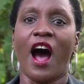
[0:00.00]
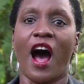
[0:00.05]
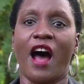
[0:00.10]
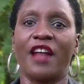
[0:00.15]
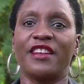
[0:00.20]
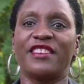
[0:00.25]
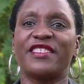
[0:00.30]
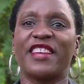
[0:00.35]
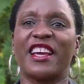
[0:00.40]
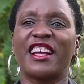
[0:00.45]

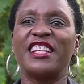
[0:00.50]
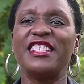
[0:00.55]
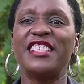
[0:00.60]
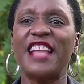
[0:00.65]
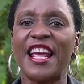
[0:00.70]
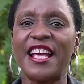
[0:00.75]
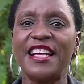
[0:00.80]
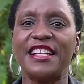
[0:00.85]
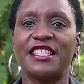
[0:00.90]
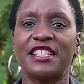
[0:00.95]
and take
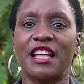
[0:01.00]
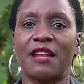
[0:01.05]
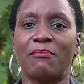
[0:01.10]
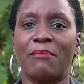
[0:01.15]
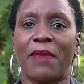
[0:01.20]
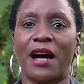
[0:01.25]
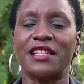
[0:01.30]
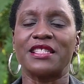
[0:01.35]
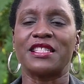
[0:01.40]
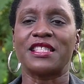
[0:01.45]
days
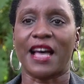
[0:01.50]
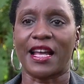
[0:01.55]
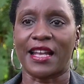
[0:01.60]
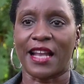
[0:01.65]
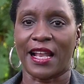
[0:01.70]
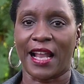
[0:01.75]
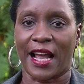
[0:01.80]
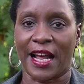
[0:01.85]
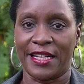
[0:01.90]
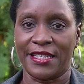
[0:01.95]
and months
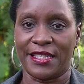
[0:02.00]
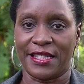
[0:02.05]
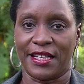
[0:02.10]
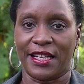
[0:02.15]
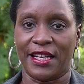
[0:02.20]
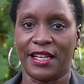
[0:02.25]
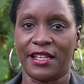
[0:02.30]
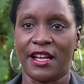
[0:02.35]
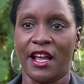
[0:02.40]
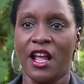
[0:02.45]

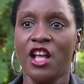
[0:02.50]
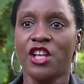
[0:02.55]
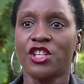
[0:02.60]
analyzing it.